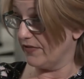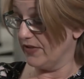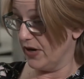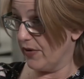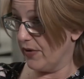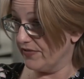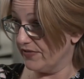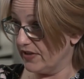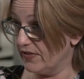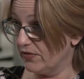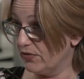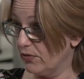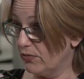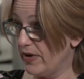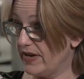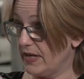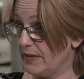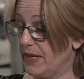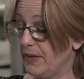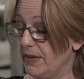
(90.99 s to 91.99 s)
I've said this
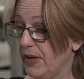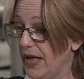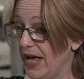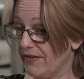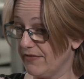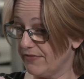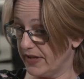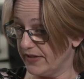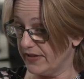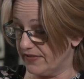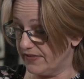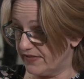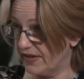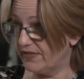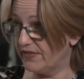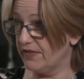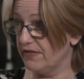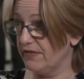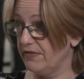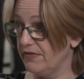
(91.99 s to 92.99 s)
already. People have
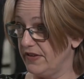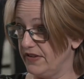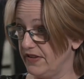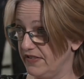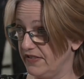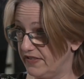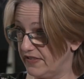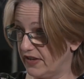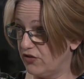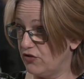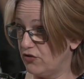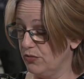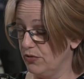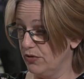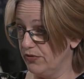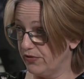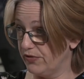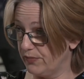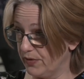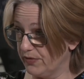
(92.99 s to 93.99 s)
instinctive and
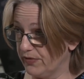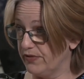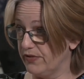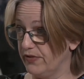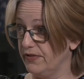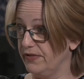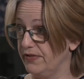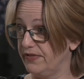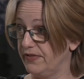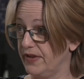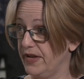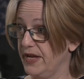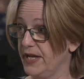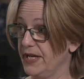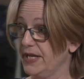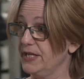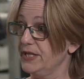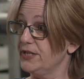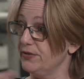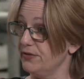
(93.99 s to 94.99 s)
instinctual responses
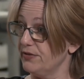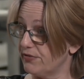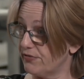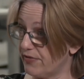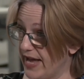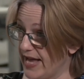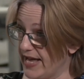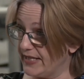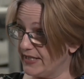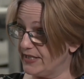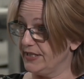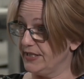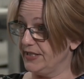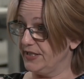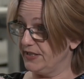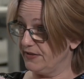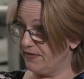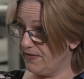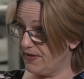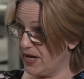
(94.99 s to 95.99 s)
to threat
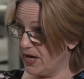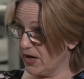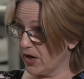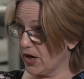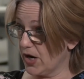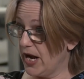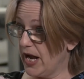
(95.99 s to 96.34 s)
and to fear.